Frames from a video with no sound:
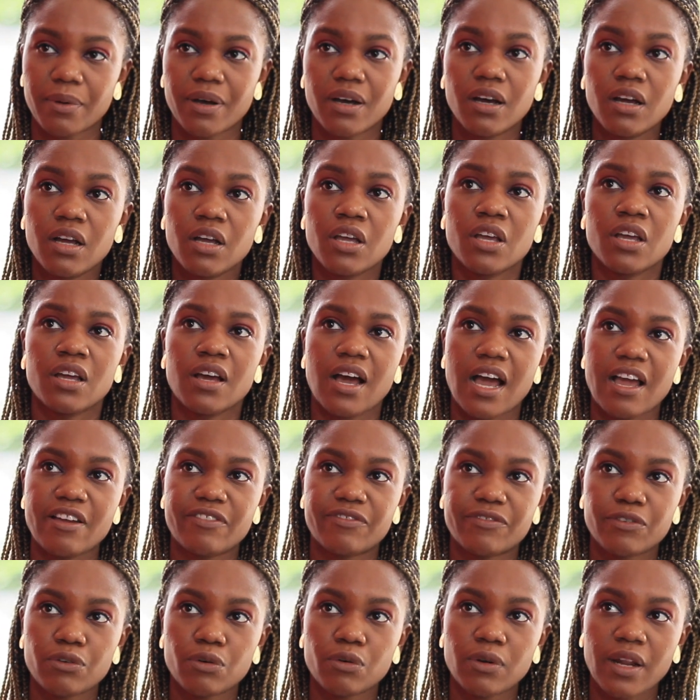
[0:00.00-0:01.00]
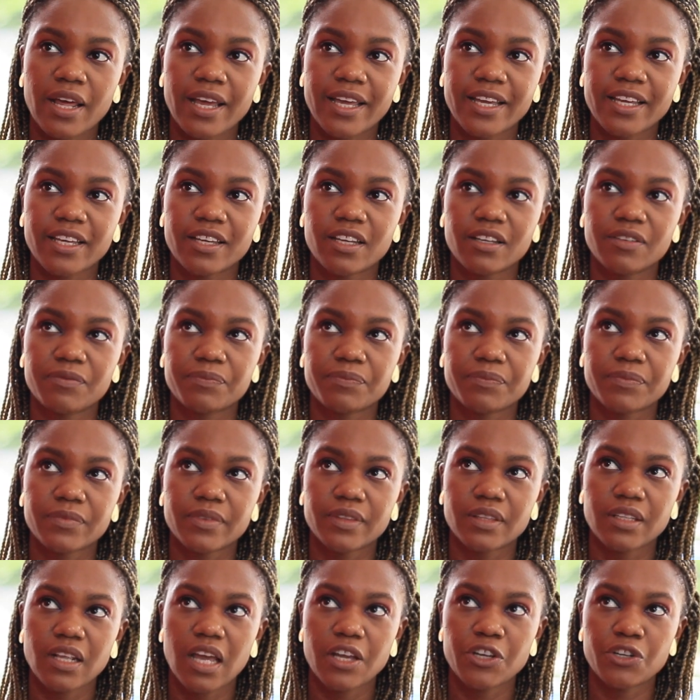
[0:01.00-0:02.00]
But I feel like
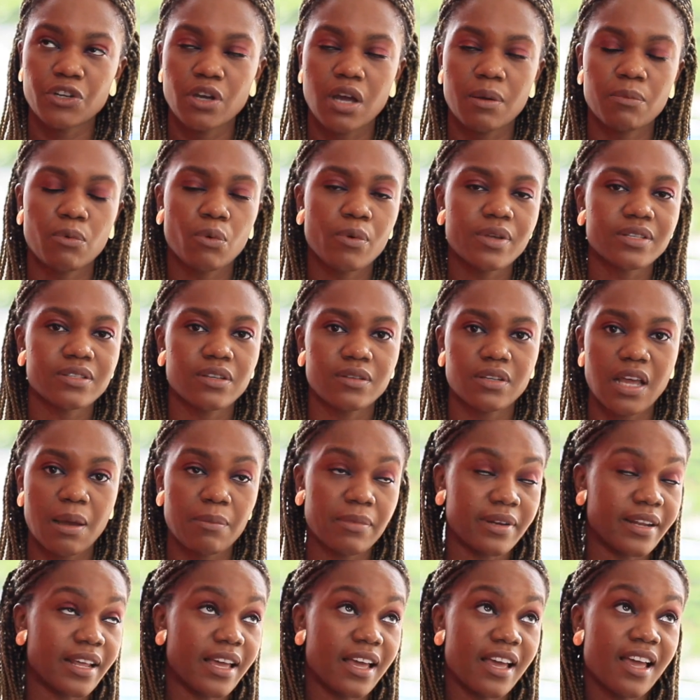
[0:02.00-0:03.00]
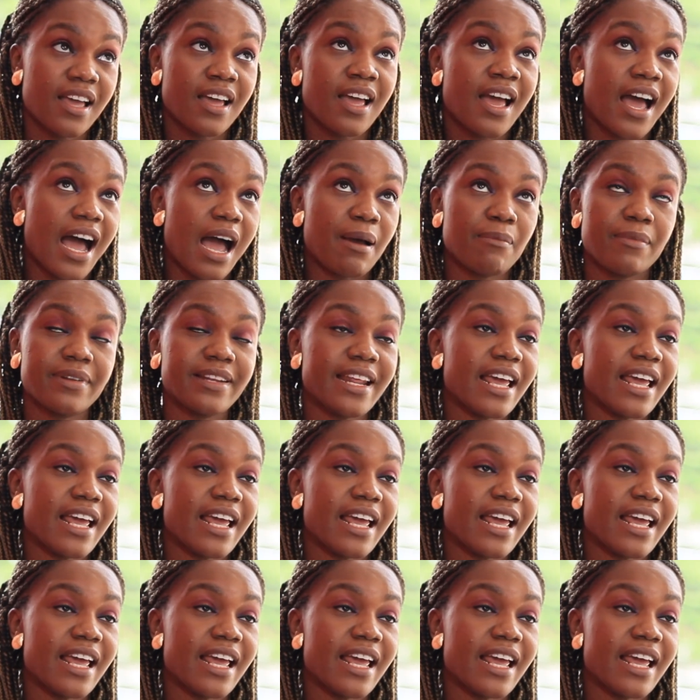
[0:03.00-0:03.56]
I'm